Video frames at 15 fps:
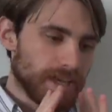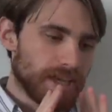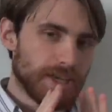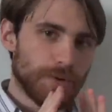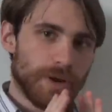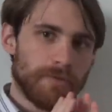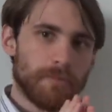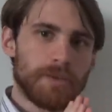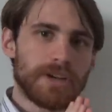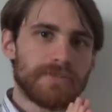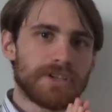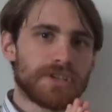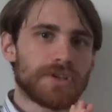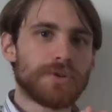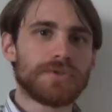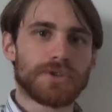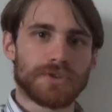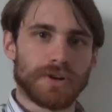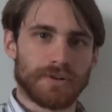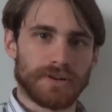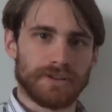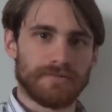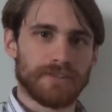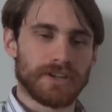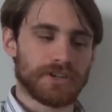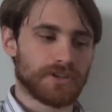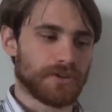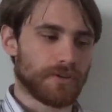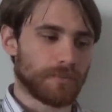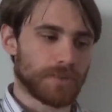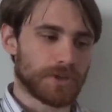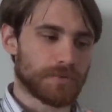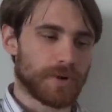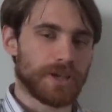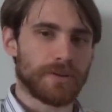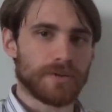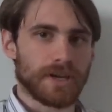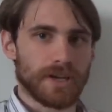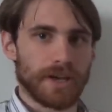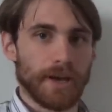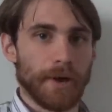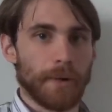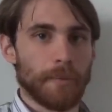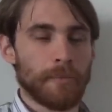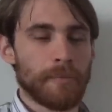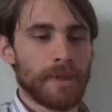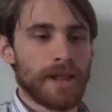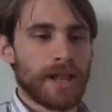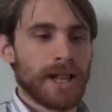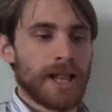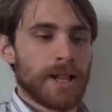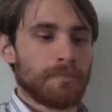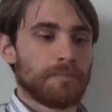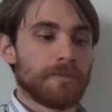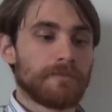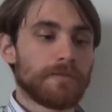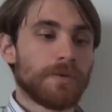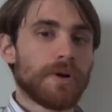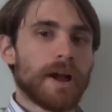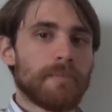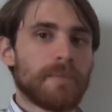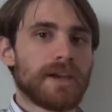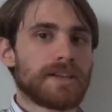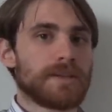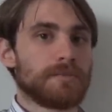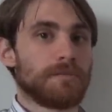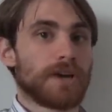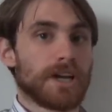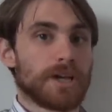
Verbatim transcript: And you have a bit of a choose-your-own-adventure on which way you can go. Before I make some